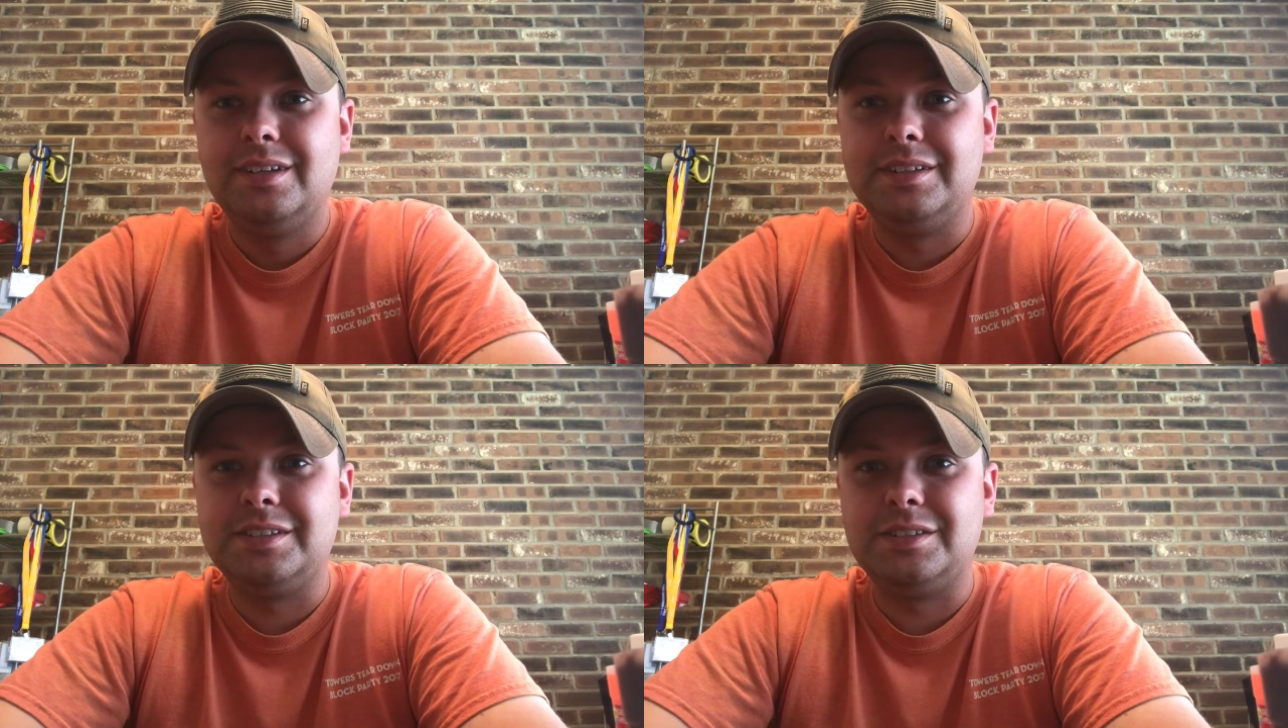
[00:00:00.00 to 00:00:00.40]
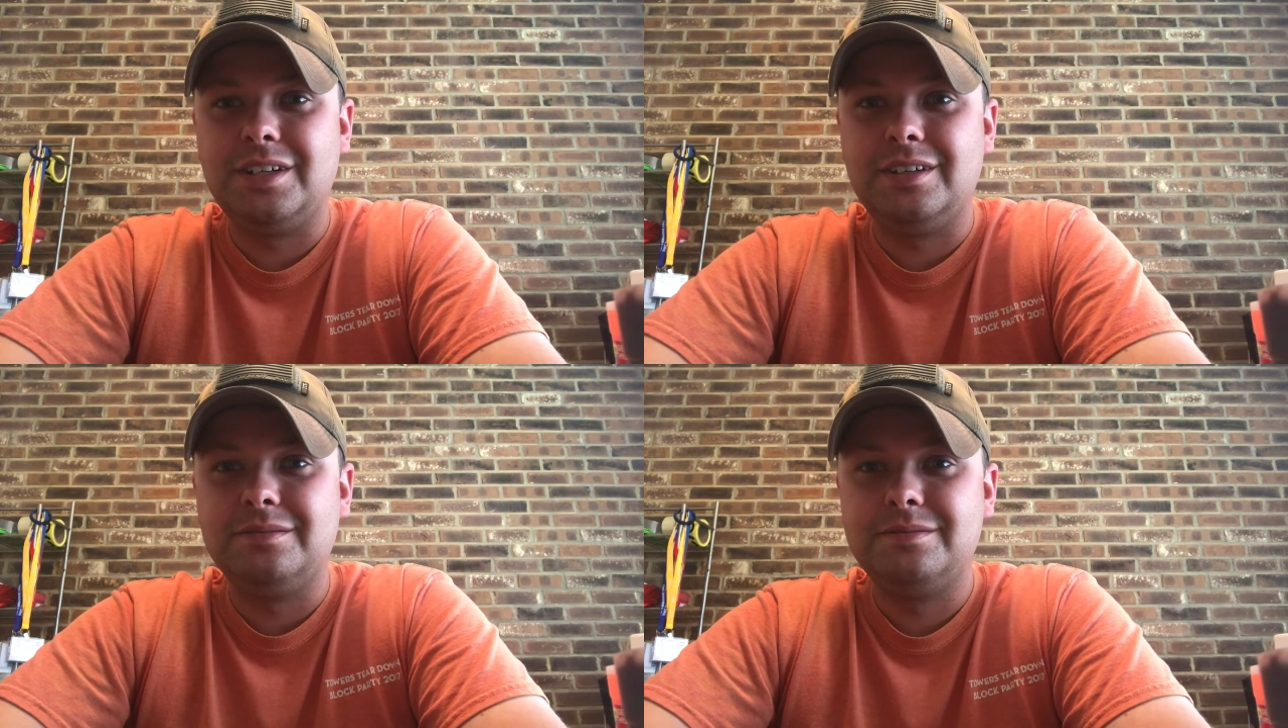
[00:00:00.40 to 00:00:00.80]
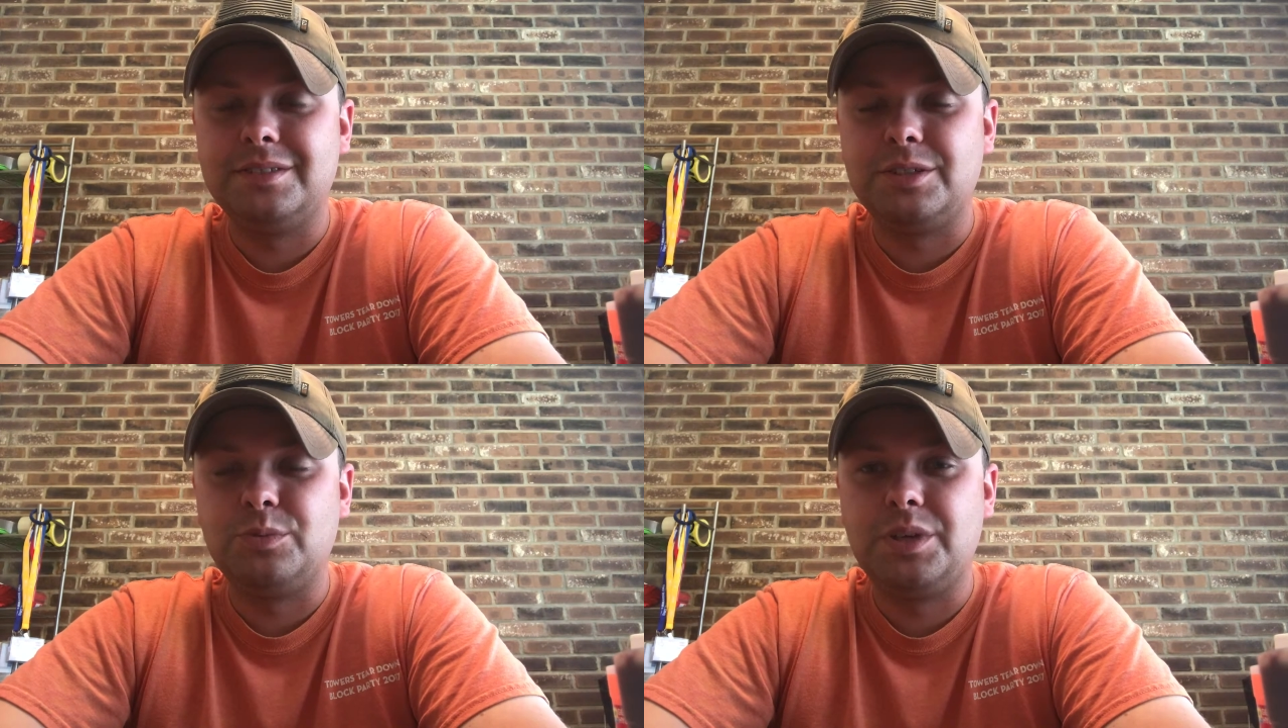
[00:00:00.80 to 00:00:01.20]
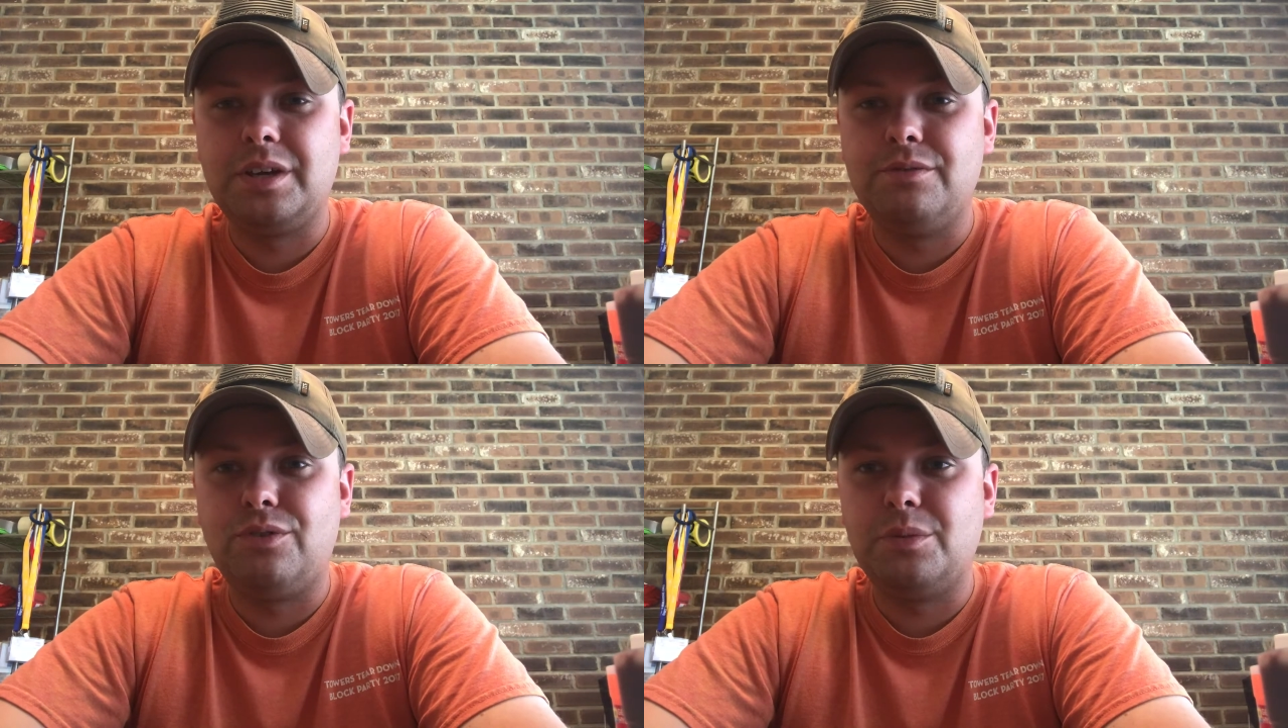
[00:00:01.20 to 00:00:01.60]
This is a good
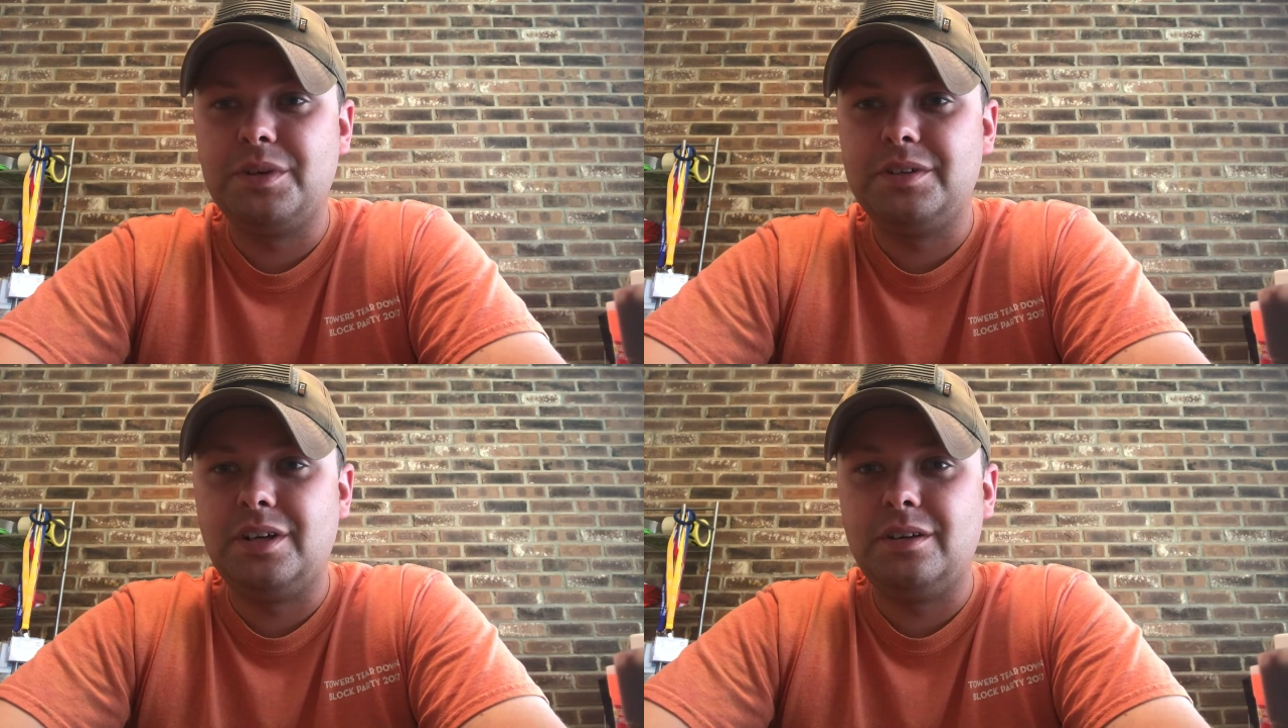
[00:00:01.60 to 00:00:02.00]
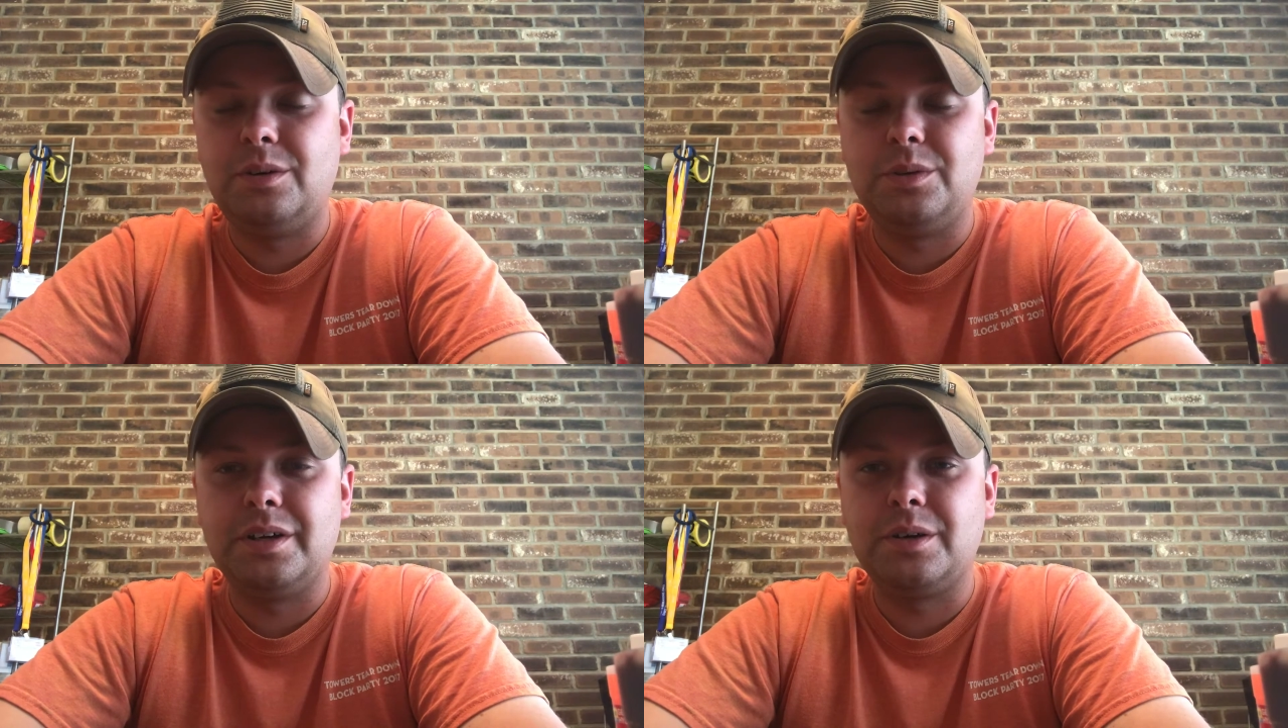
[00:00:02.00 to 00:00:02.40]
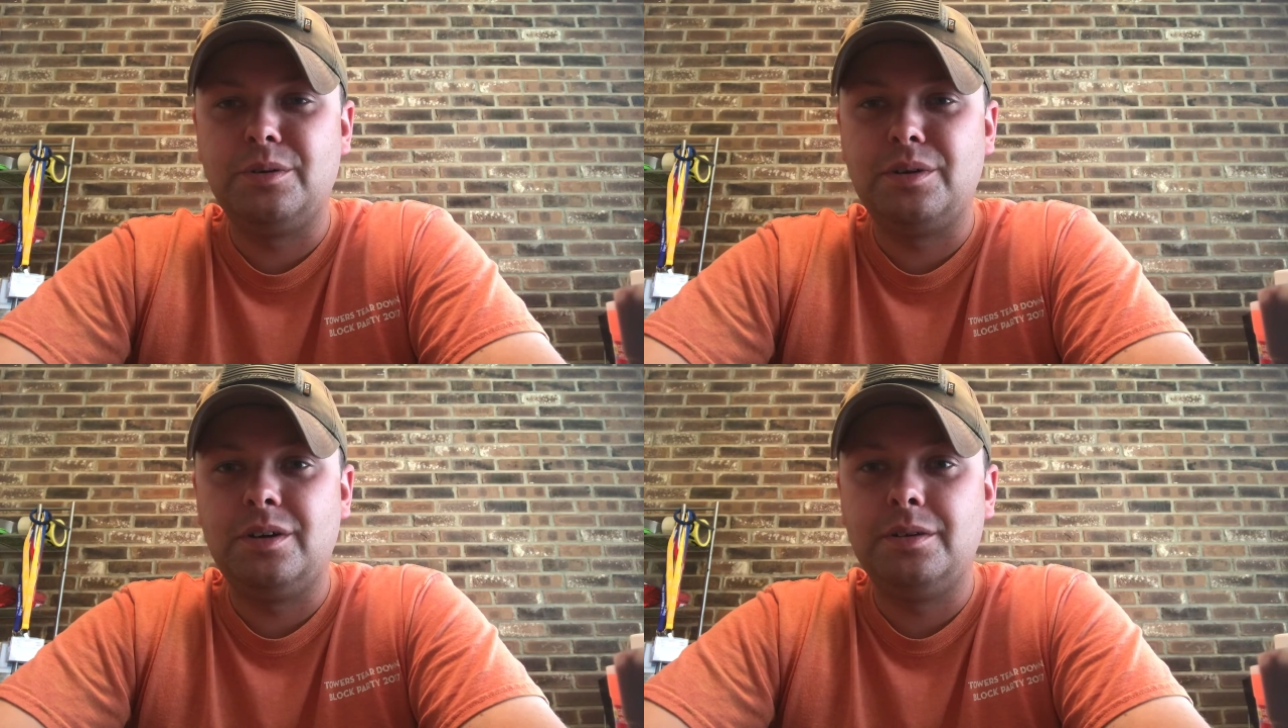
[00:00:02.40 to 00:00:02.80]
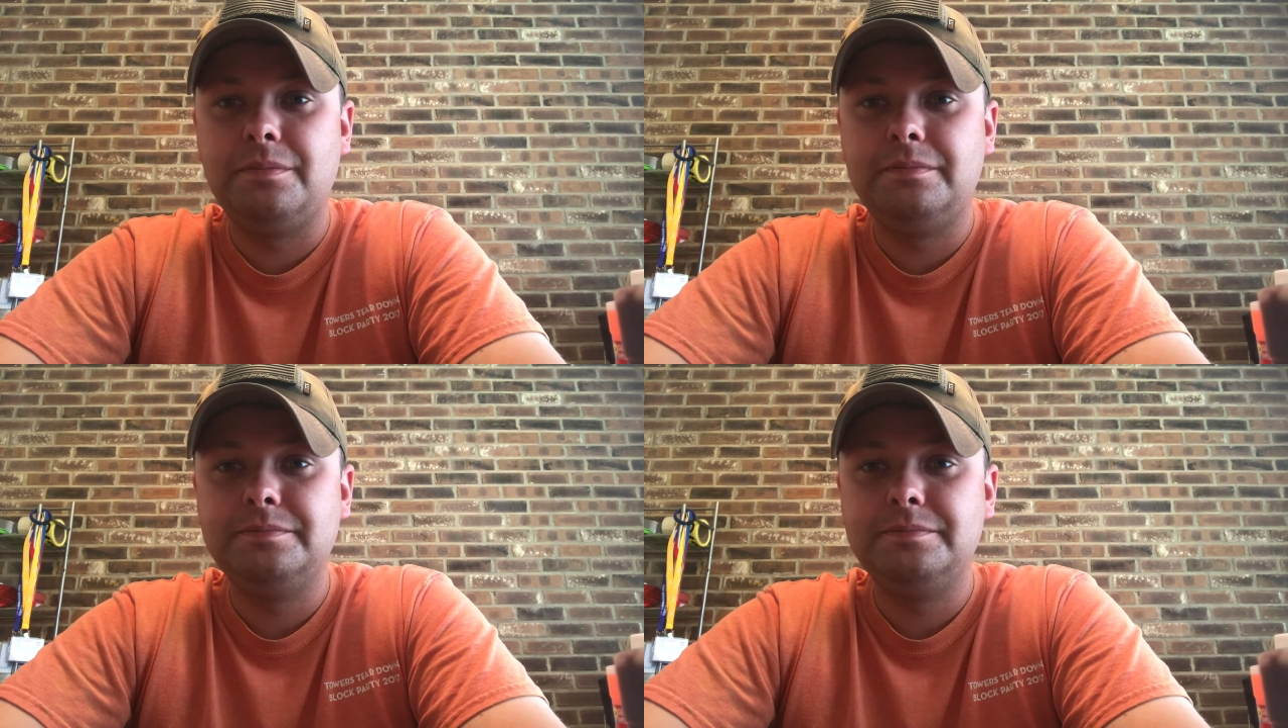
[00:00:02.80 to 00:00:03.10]
weekend for me, not a whole lot going on.